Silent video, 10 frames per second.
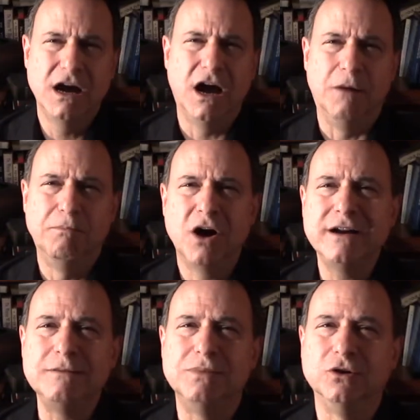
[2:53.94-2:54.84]
A
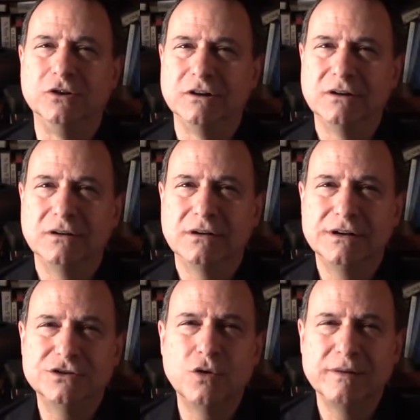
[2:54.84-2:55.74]
bodybuilder
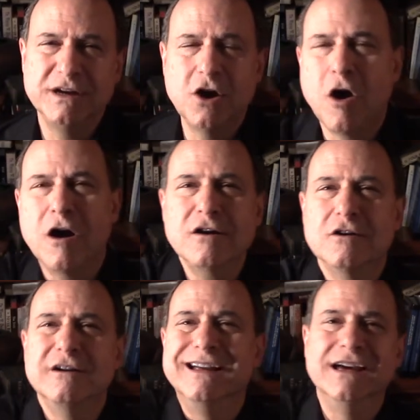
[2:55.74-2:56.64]
is going to be
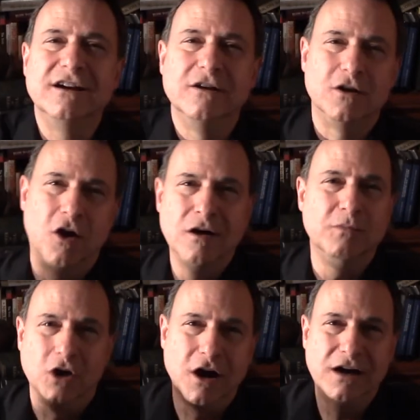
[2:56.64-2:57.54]
harder to get in an arm
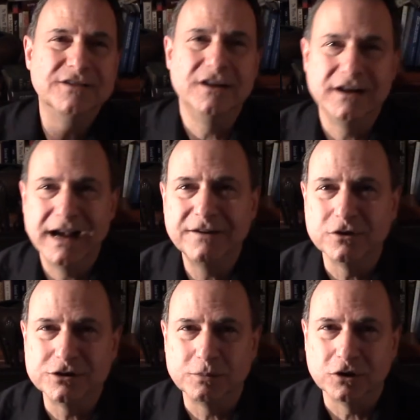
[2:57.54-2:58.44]
lock than an
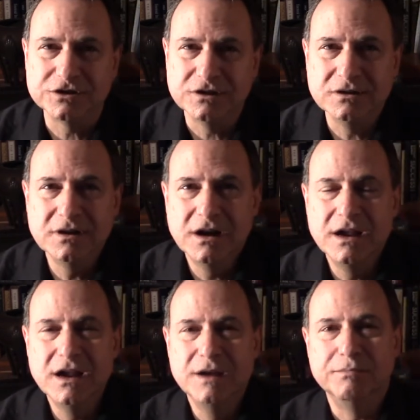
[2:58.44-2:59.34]
average person,
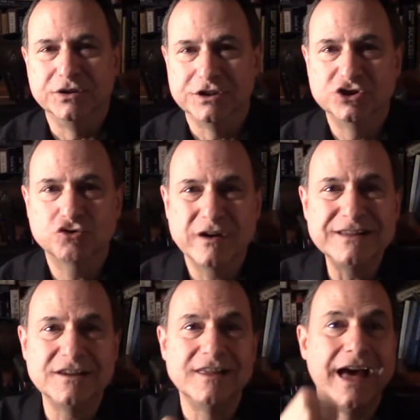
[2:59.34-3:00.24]
but the
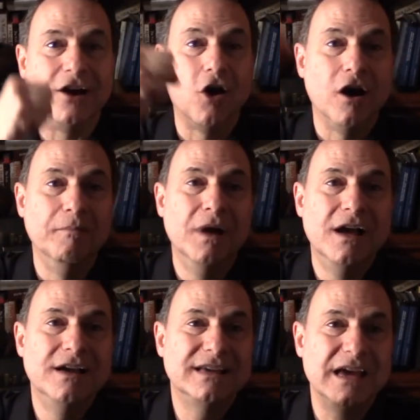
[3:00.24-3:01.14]
strength in that arm
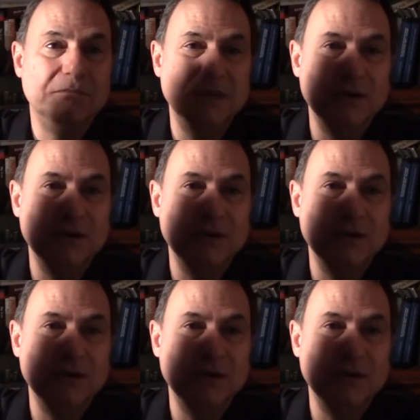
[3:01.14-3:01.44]
can be